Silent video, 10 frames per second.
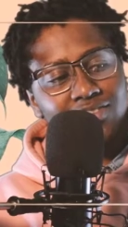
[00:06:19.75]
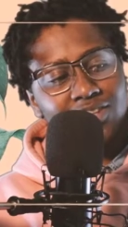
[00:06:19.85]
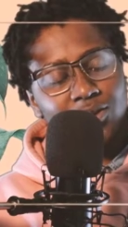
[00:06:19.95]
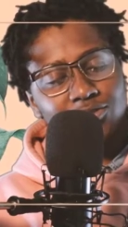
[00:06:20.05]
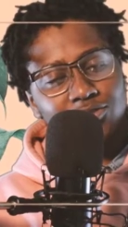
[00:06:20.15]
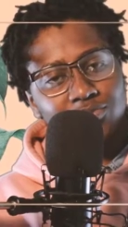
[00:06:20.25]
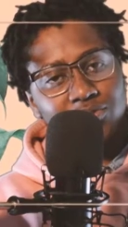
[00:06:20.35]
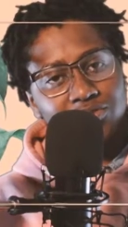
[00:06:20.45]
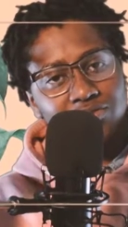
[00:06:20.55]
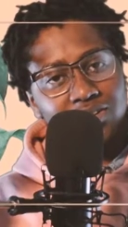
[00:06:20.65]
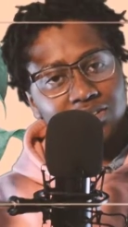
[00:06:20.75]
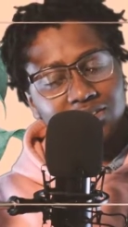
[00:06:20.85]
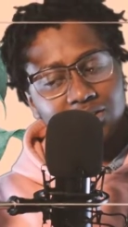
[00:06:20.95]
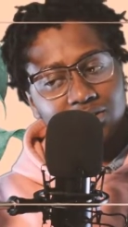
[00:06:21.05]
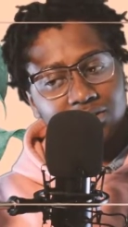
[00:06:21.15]
that was just me
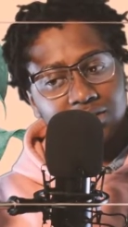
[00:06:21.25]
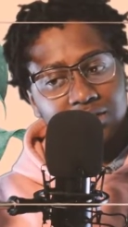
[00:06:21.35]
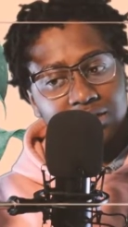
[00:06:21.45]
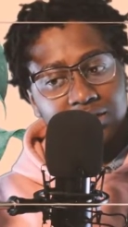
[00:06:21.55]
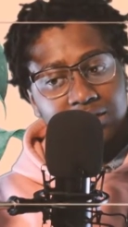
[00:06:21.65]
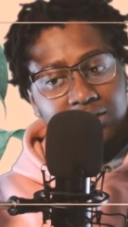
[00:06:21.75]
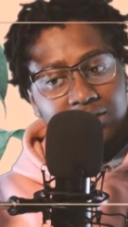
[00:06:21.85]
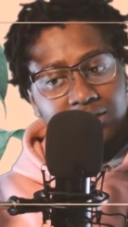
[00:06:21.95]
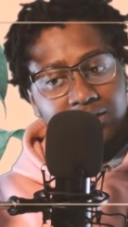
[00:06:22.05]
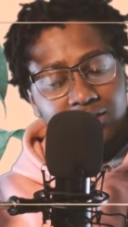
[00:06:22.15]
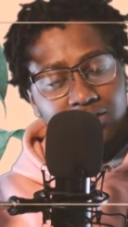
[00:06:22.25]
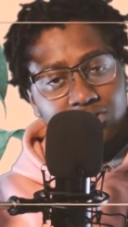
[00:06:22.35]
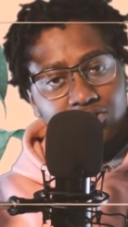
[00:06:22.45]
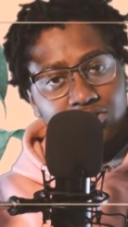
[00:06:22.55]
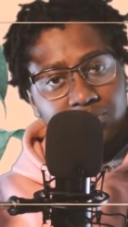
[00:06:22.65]
reflecting on
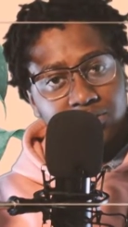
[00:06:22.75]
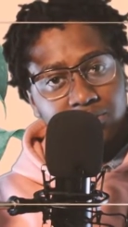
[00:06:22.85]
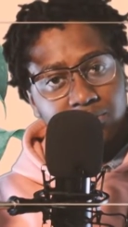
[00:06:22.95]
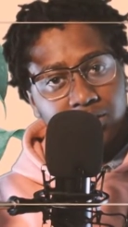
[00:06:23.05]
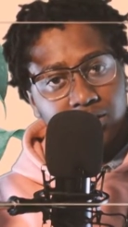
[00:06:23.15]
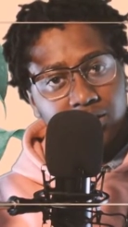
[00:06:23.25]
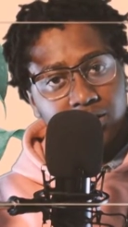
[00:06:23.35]
another trip to the park.